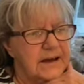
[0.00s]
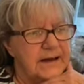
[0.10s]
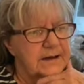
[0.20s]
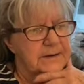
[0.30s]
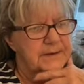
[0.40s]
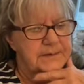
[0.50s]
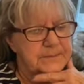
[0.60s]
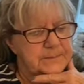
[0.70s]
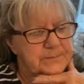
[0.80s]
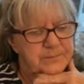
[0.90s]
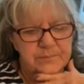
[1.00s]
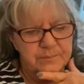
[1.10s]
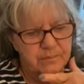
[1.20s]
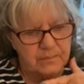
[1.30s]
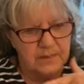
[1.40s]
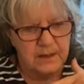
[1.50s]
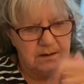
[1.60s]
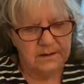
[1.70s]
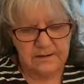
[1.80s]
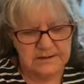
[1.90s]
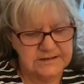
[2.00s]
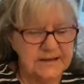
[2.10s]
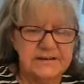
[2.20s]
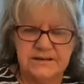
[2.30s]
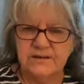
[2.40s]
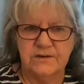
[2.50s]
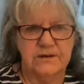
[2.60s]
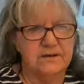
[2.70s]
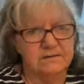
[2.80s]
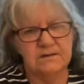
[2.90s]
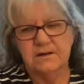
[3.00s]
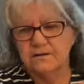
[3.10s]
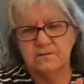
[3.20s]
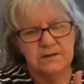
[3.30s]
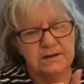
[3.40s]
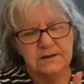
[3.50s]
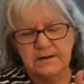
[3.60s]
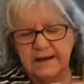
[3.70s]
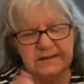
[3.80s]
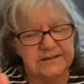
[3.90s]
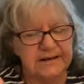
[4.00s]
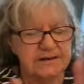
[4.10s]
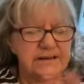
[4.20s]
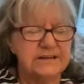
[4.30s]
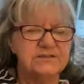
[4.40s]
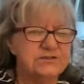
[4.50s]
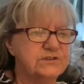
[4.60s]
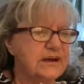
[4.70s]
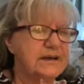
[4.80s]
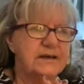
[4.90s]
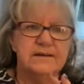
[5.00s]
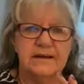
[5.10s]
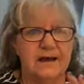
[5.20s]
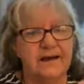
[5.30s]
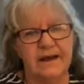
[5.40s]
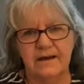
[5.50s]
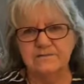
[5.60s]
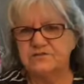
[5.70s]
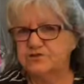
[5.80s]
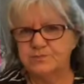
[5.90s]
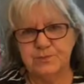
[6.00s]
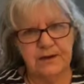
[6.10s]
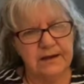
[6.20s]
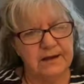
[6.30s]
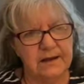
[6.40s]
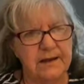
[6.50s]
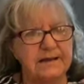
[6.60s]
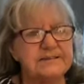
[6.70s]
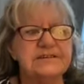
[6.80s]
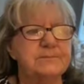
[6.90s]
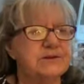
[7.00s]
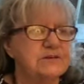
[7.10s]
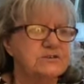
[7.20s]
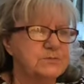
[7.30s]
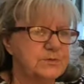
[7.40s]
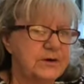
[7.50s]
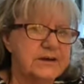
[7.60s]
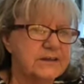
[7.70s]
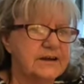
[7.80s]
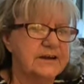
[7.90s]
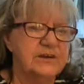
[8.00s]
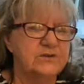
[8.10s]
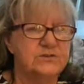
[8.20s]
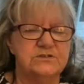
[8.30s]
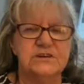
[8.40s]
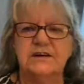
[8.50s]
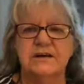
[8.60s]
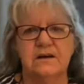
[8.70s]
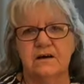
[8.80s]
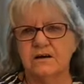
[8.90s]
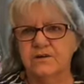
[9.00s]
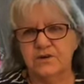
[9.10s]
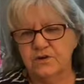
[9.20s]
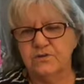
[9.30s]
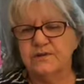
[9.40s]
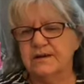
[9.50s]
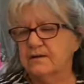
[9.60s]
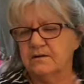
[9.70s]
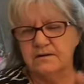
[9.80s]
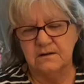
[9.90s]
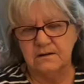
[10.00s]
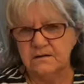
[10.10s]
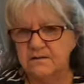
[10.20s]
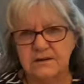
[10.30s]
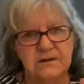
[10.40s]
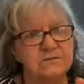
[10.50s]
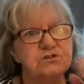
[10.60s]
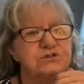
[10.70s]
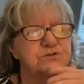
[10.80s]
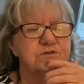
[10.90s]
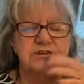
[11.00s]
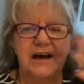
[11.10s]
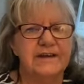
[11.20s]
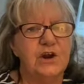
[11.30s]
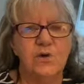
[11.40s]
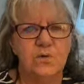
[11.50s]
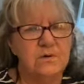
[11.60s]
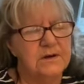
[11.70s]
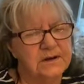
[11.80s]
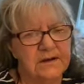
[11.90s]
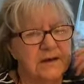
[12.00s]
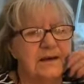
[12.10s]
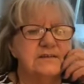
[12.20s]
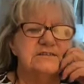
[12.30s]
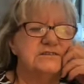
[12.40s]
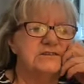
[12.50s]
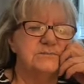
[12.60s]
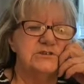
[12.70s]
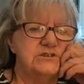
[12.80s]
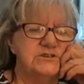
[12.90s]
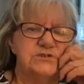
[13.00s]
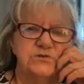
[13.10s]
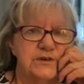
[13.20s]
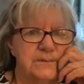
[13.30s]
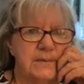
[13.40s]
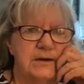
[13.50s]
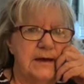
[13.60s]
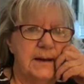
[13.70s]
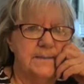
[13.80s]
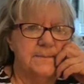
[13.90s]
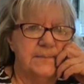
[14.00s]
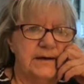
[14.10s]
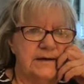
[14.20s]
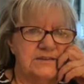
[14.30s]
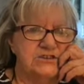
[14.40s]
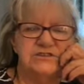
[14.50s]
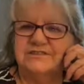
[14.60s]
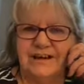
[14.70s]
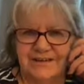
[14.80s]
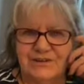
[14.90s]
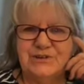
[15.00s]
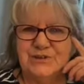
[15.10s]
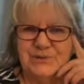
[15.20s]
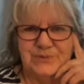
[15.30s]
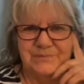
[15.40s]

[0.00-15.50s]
um uh, sanitary, you know, uh, hand sanitizer, and I have spray, antiseptic spray that I use on our clothing and on our, you know, shoes. I know it seems extreme, but she's ninety-two